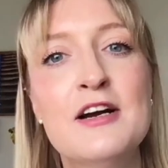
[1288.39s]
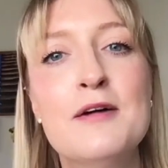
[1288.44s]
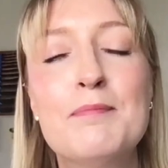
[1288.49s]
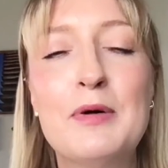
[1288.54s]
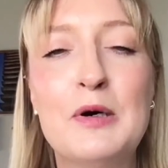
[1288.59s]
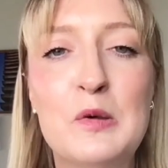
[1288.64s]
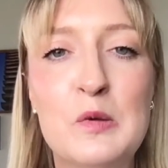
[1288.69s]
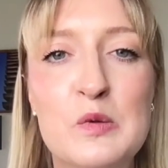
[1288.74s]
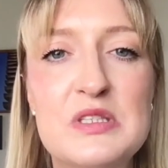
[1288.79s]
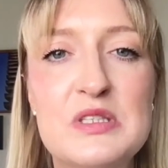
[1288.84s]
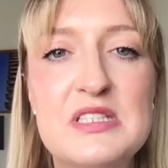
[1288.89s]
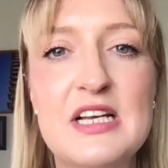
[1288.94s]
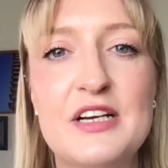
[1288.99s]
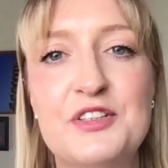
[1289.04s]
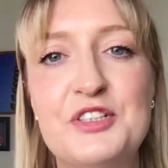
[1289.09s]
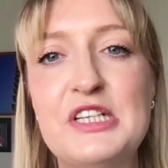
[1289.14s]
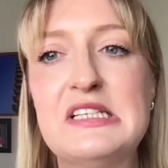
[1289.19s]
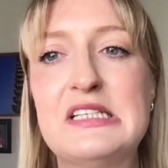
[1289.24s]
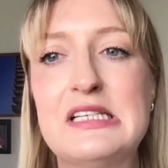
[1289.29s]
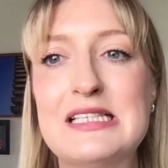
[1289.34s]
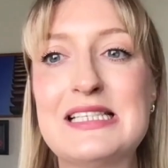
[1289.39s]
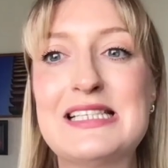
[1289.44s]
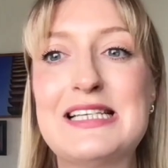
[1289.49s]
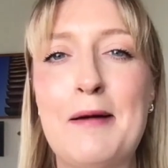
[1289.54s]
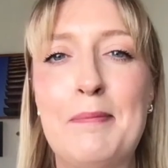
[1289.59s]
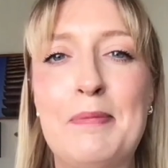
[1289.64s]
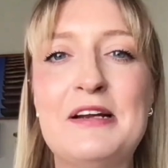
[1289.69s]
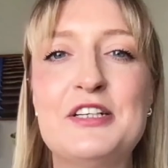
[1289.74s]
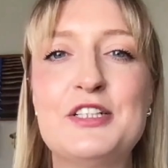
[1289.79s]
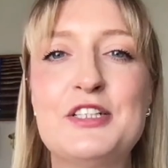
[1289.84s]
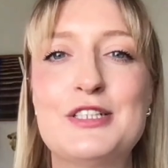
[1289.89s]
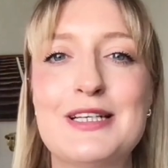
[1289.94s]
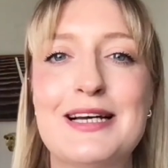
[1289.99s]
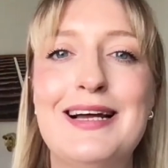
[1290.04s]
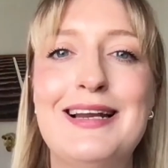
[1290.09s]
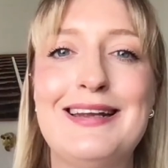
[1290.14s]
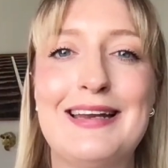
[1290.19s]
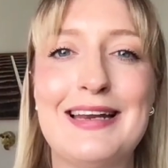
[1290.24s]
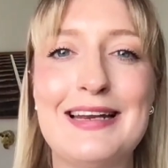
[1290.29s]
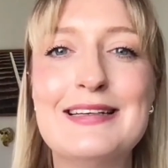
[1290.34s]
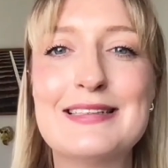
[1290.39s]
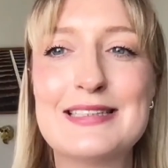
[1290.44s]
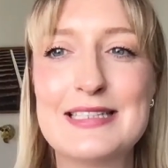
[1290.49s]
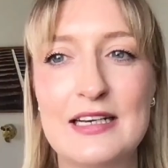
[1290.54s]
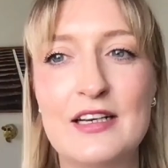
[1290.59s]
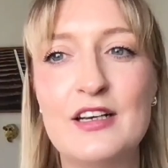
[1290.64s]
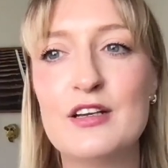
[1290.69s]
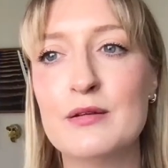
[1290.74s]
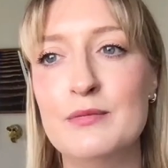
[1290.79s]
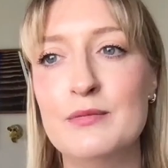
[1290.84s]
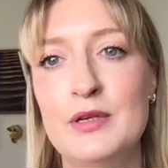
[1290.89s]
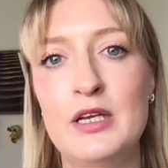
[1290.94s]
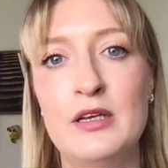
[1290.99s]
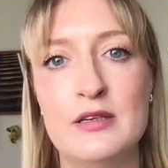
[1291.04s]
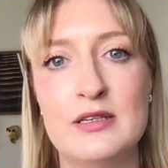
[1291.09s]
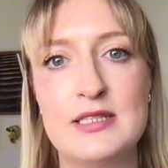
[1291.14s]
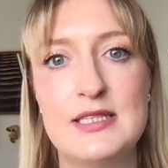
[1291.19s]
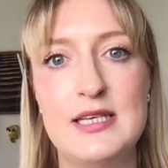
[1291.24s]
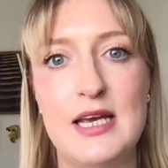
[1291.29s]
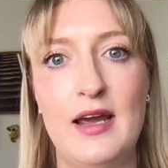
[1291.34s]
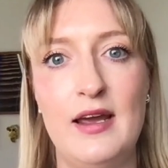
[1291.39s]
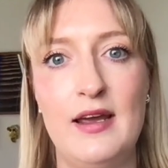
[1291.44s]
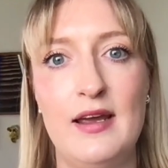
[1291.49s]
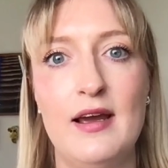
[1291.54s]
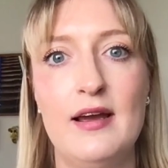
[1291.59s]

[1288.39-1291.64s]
but also she's established a LinkedIn community.